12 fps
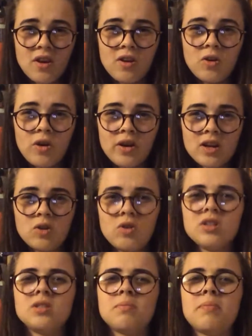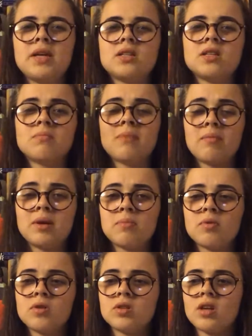like lost bits of the
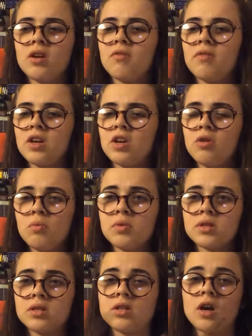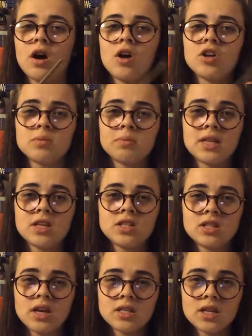memory, because I don't think Newt was
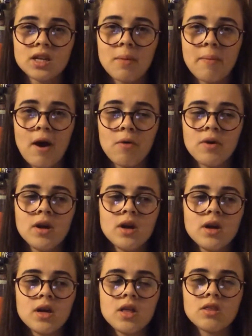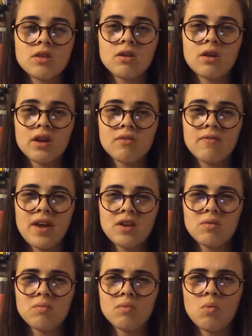100% certain about the like
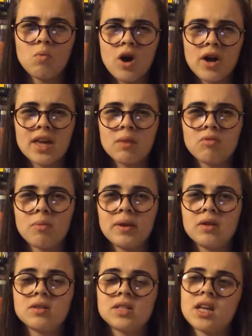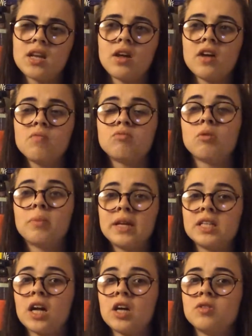venom working properly, because he said like if
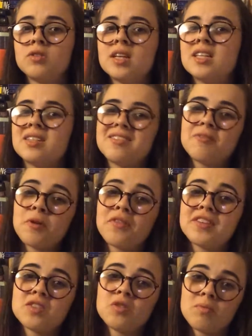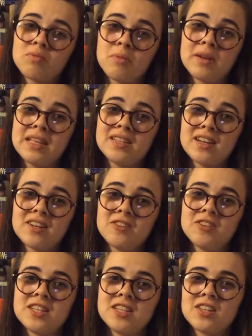properly diluted, or if it's not properly
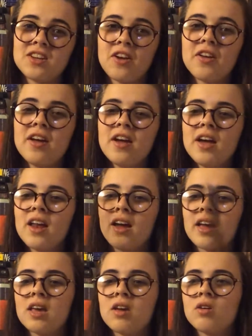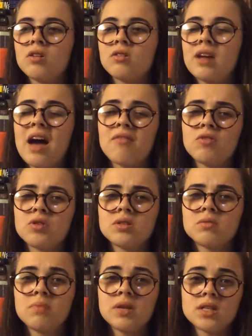diluted, you know, like he could have
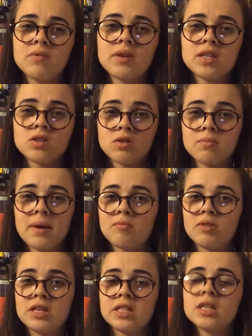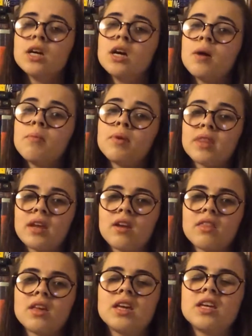lost bits of his good memories, but
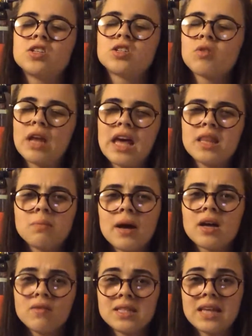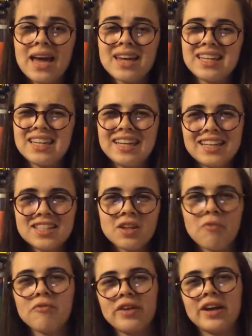then I think he's just got it at the back of his head and he needs
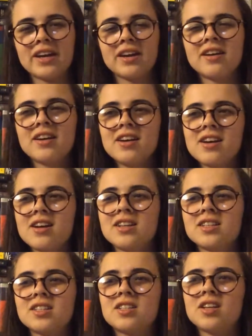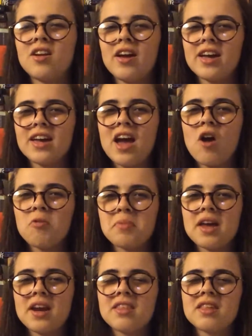something to like
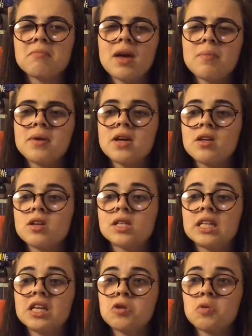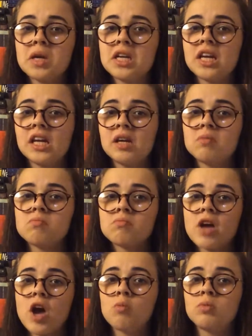help it. And I think maybe seeing Queenie
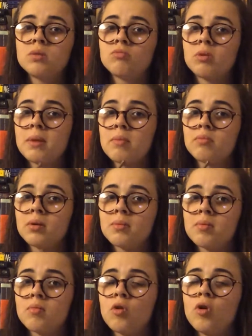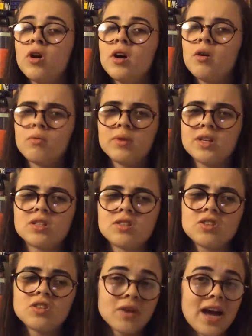helped him remember a bit more,
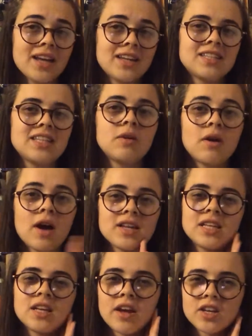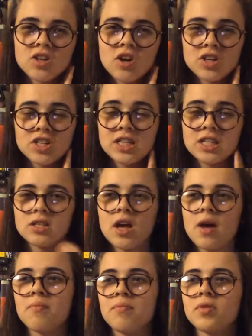which you can see as he like touches
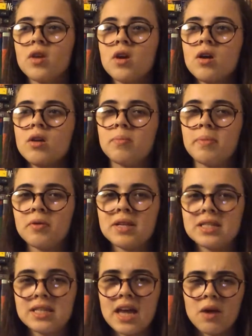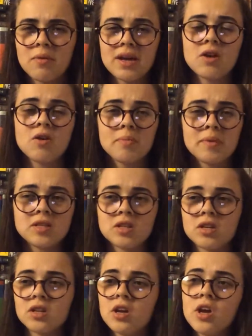the bit on his neck where he got
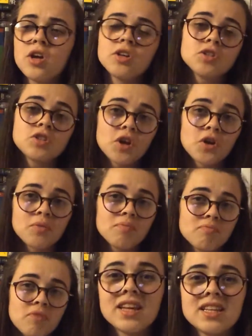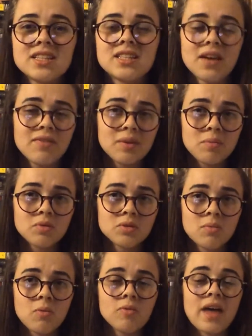bitten. So I think it's definitely
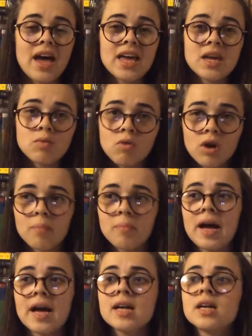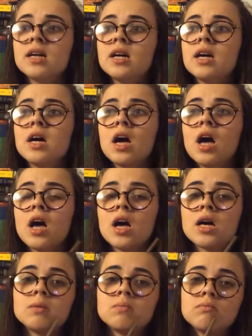plausible that he will come back.
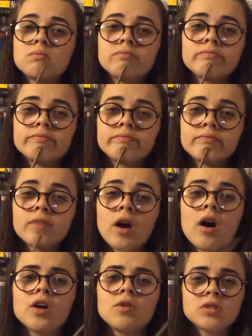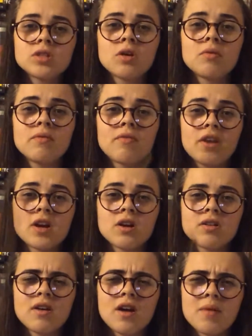I also am very
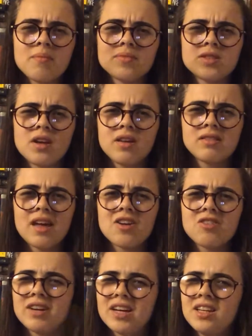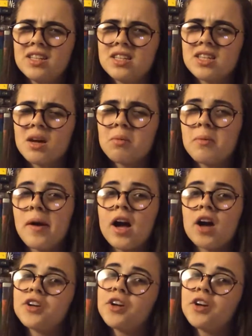certain that Credence is coming back. I